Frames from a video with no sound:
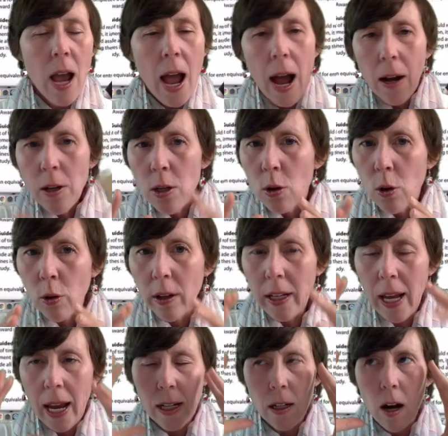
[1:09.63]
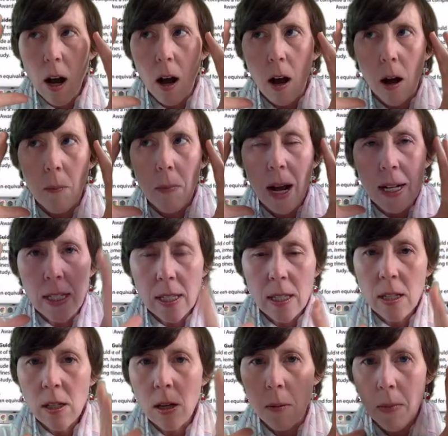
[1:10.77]
How do you create um, a
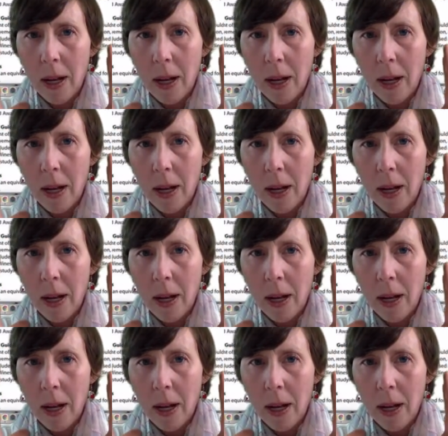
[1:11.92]
system,